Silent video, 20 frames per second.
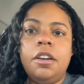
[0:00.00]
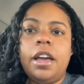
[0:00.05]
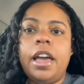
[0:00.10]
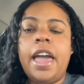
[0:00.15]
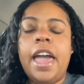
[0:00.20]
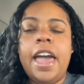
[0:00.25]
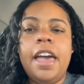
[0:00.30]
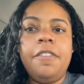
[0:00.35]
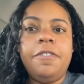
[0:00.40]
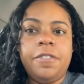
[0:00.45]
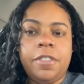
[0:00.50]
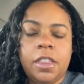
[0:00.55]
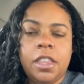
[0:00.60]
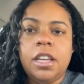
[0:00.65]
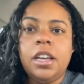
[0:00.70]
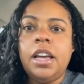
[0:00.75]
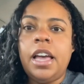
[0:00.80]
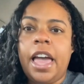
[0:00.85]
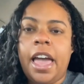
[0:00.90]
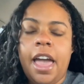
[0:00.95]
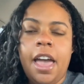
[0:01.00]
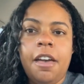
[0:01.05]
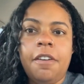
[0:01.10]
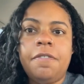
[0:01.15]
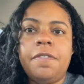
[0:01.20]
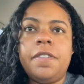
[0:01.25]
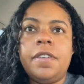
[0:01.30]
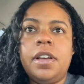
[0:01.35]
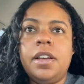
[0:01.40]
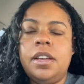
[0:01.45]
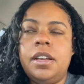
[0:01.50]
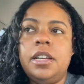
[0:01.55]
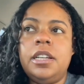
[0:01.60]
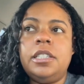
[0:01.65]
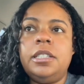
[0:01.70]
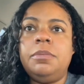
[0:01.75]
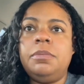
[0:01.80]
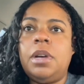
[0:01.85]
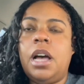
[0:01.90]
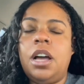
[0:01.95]
F
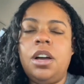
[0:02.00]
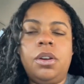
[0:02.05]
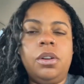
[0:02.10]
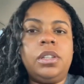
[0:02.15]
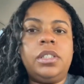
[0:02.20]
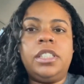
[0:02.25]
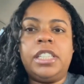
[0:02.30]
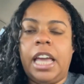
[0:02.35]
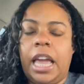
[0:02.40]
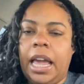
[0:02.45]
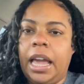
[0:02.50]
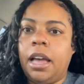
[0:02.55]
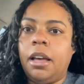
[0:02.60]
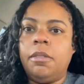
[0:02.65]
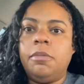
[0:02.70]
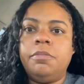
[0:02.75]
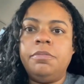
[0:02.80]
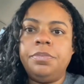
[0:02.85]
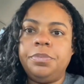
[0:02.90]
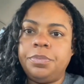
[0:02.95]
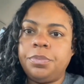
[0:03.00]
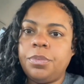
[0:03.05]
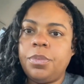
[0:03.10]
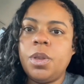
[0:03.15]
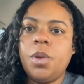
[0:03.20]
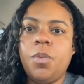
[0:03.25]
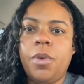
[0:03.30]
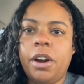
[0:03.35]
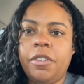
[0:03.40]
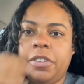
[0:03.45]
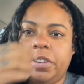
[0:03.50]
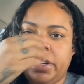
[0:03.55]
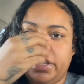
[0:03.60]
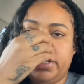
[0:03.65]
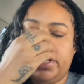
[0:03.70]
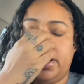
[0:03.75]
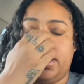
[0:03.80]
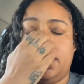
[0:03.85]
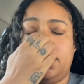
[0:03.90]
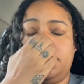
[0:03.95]
Uncle Sam, work for
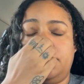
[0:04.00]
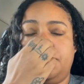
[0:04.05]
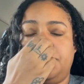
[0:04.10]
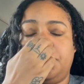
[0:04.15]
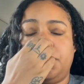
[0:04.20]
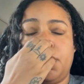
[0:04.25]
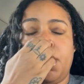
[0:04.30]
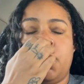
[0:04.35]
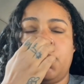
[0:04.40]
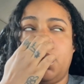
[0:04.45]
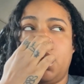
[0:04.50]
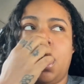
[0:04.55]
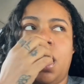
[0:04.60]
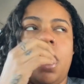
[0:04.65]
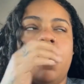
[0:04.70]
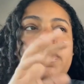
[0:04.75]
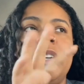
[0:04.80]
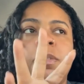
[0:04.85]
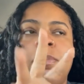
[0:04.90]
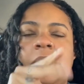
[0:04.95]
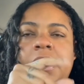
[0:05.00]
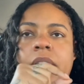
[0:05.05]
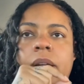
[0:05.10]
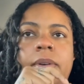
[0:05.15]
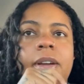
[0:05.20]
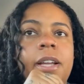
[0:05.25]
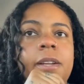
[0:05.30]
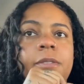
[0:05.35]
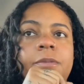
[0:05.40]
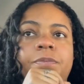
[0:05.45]
yourself. I'm gonna always be that way.